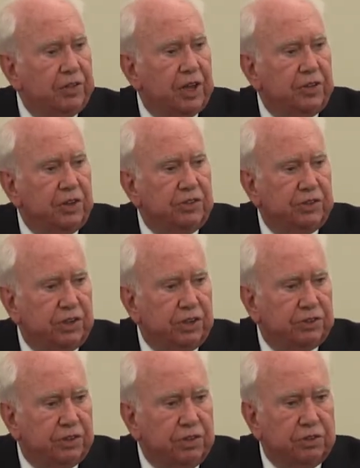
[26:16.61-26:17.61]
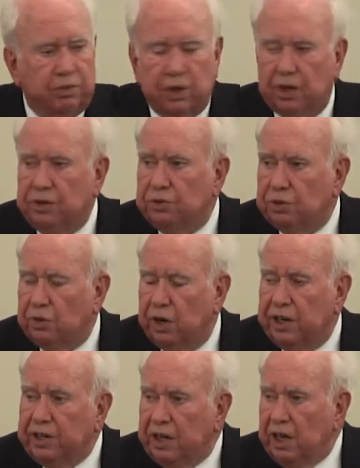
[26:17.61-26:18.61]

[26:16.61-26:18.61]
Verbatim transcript: that the citizens will enjoy?